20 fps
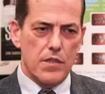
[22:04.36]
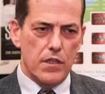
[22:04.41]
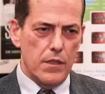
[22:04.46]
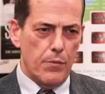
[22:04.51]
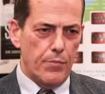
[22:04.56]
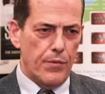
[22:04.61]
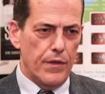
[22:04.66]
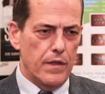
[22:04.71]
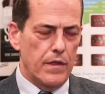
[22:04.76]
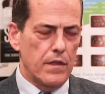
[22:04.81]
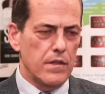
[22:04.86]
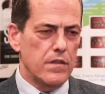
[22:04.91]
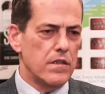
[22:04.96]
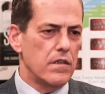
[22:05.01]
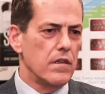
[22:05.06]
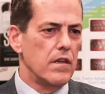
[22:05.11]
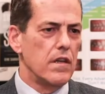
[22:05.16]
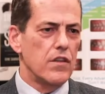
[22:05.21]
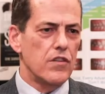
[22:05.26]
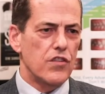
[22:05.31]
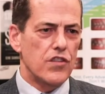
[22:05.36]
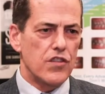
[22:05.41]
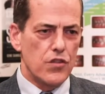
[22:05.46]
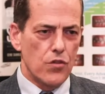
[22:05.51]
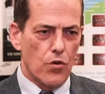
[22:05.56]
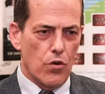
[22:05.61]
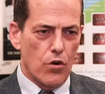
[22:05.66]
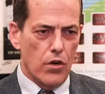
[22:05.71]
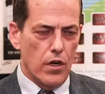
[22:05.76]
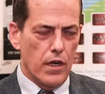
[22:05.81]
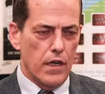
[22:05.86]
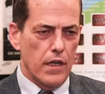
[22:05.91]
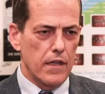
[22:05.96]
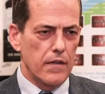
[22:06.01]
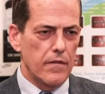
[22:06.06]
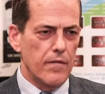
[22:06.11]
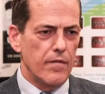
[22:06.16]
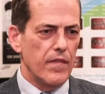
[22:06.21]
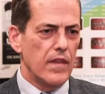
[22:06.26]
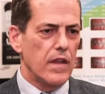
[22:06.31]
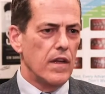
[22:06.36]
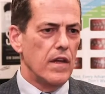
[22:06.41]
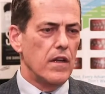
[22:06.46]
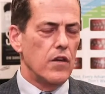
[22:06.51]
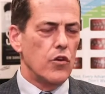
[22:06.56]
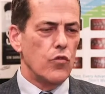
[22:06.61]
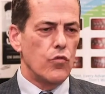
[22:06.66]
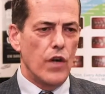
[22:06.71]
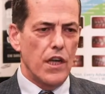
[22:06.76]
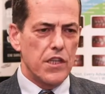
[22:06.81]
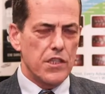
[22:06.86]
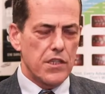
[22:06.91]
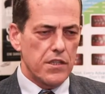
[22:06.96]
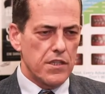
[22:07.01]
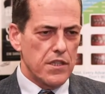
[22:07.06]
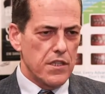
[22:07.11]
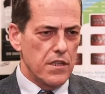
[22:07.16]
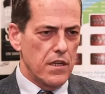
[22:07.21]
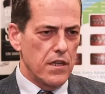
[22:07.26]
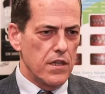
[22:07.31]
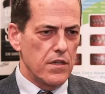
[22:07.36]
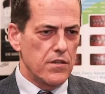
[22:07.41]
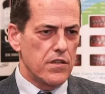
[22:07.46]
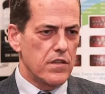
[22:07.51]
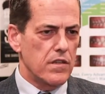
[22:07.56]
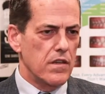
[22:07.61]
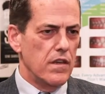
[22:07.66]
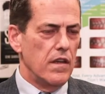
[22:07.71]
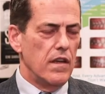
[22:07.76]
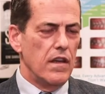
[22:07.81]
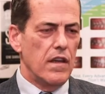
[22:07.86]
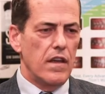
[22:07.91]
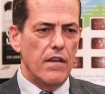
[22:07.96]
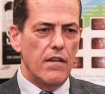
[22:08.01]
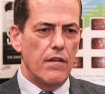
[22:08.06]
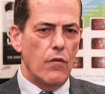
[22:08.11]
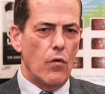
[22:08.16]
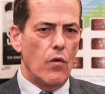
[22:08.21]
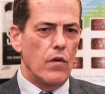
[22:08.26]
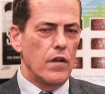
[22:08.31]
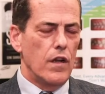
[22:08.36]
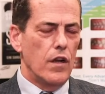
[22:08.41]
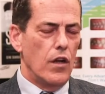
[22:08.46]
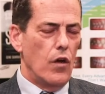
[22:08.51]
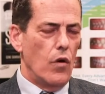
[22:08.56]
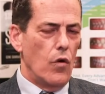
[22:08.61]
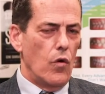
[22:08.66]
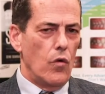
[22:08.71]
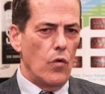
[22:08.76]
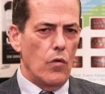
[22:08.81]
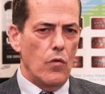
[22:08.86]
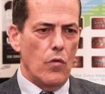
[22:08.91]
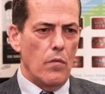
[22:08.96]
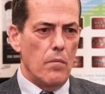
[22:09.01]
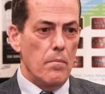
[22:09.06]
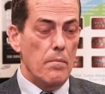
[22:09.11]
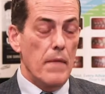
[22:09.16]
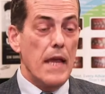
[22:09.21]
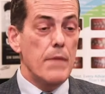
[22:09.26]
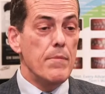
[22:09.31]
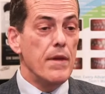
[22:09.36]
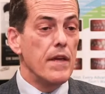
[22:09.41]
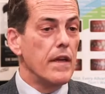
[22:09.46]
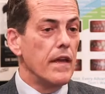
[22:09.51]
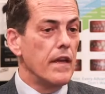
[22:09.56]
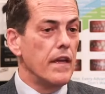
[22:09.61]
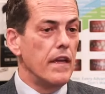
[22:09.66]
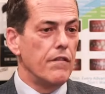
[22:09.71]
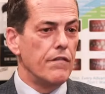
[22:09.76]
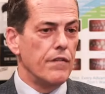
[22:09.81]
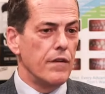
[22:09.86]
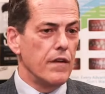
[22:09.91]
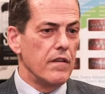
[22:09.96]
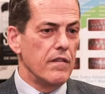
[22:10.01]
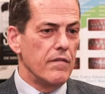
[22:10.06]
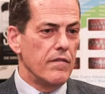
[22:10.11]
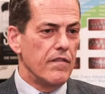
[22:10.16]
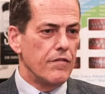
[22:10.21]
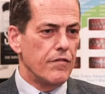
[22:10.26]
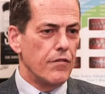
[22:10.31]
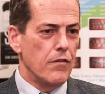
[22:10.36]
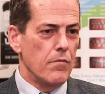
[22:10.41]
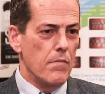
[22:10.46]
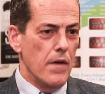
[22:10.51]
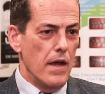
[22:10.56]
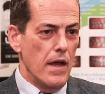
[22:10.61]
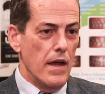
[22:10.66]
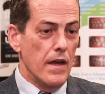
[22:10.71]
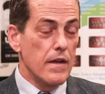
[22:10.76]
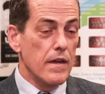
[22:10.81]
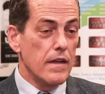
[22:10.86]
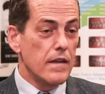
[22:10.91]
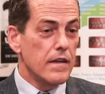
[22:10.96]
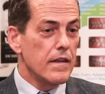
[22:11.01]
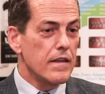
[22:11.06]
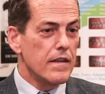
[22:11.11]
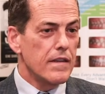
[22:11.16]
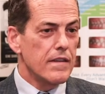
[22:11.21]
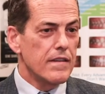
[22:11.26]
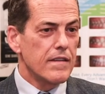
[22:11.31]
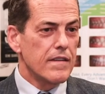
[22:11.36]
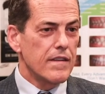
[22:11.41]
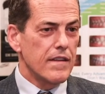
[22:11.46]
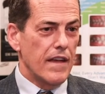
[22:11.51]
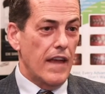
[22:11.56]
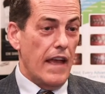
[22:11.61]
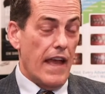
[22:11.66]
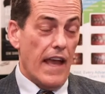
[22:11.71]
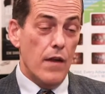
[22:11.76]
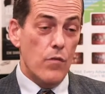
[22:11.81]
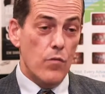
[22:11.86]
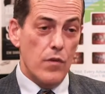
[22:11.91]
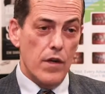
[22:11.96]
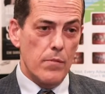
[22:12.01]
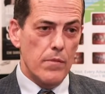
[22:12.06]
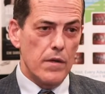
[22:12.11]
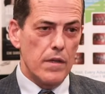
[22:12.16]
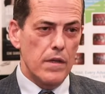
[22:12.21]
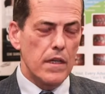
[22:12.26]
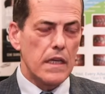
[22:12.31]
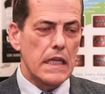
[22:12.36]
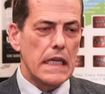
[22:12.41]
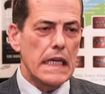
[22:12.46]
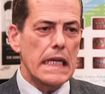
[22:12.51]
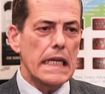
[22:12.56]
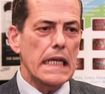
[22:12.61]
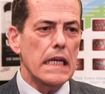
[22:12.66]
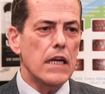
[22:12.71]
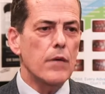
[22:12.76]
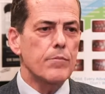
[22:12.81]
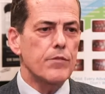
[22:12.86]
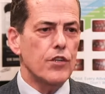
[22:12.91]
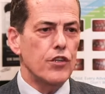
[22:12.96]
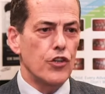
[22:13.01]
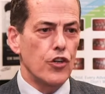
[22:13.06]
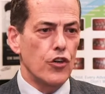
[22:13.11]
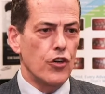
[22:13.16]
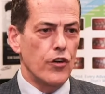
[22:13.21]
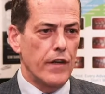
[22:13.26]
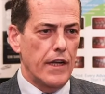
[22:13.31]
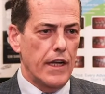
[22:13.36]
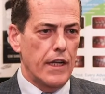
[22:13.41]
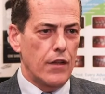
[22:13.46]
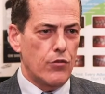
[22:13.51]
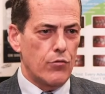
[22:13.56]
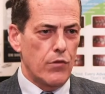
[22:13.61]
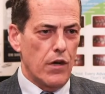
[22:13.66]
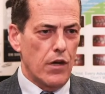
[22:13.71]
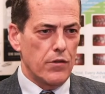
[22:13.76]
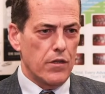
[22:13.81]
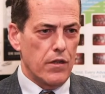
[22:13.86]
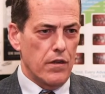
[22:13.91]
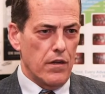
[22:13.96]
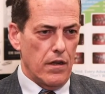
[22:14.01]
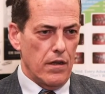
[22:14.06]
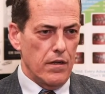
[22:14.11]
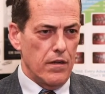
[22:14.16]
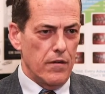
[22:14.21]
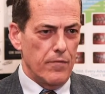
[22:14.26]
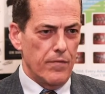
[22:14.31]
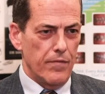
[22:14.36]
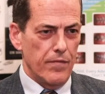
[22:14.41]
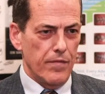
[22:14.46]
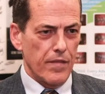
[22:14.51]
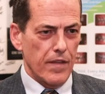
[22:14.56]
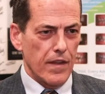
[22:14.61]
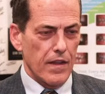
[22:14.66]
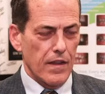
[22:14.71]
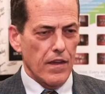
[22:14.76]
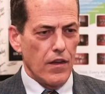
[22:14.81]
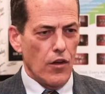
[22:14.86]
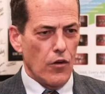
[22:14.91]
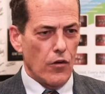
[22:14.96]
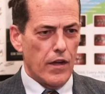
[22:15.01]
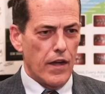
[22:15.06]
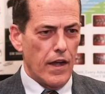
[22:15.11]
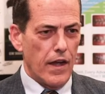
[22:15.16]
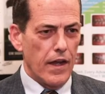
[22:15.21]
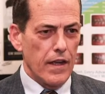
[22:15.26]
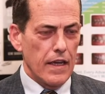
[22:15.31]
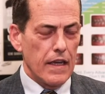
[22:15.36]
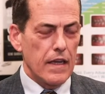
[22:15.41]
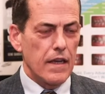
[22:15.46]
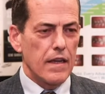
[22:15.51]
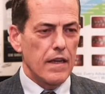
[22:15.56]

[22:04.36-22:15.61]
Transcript: sleepiness, snoring, restlessness, maybe even for men and women, getting up to urinate throughout the night. Okay?